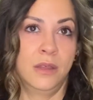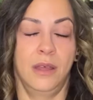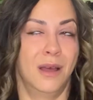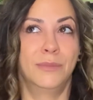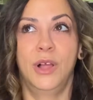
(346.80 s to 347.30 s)

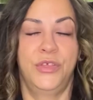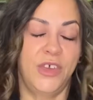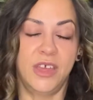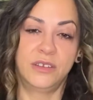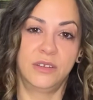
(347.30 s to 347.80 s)
a month
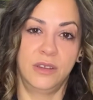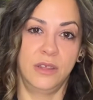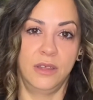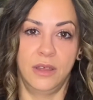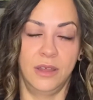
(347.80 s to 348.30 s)
and
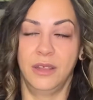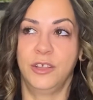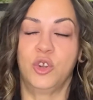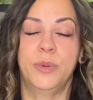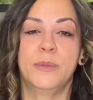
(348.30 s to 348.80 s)
a
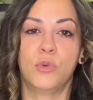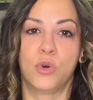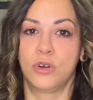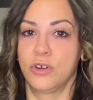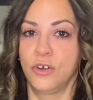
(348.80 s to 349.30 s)
little bit
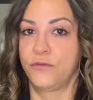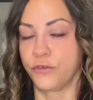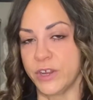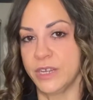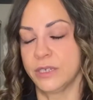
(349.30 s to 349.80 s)
more
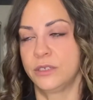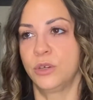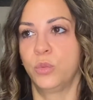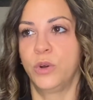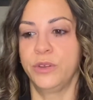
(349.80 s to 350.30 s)
free.
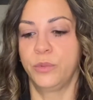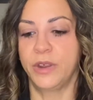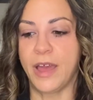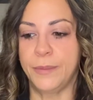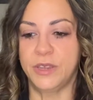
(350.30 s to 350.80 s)
So what
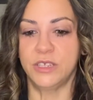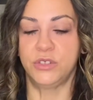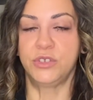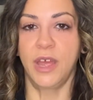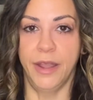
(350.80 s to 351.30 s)
happened is
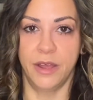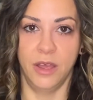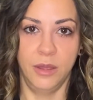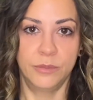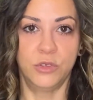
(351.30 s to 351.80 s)
you sign
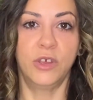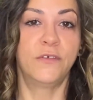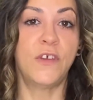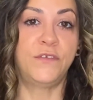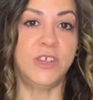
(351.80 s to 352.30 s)
up, you get
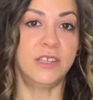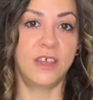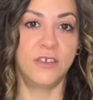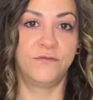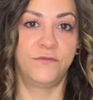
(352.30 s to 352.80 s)
a
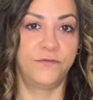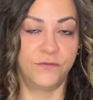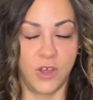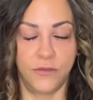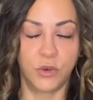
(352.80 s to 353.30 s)

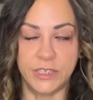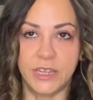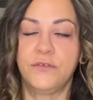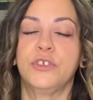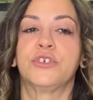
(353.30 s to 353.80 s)
14-day
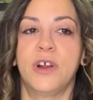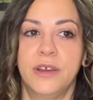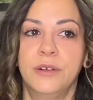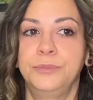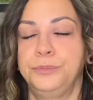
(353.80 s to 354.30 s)
free
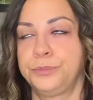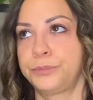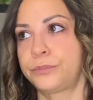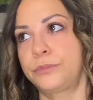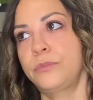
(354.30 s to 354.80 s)
trial,
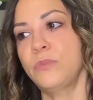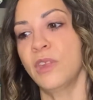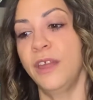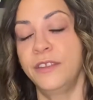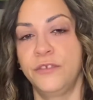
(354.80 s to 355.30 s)

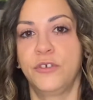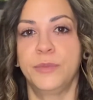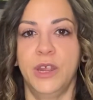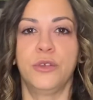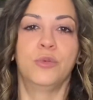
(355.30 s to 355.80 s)
and then from
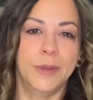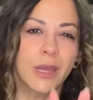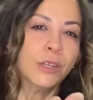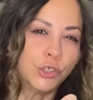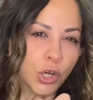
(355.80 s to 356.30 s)
there you'd
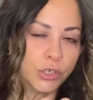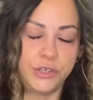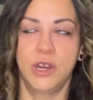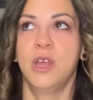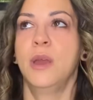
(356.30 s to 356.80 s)
be charged,
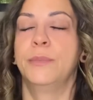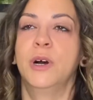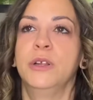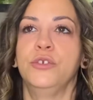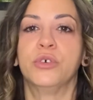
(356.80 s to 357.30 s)

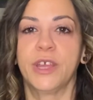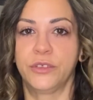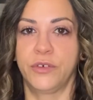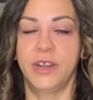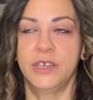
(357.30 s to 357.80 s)
but you'll get the
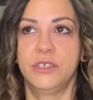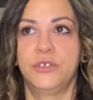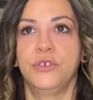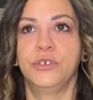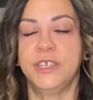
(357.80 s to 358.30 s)
credit. So
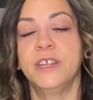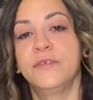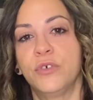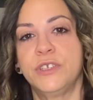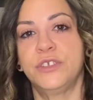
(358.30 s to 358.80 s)
you'll see an
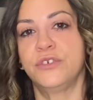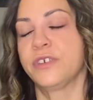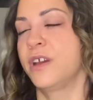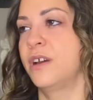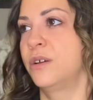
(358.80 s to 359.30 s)
invoice in your
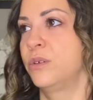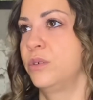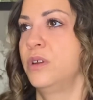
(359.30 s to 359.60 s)
account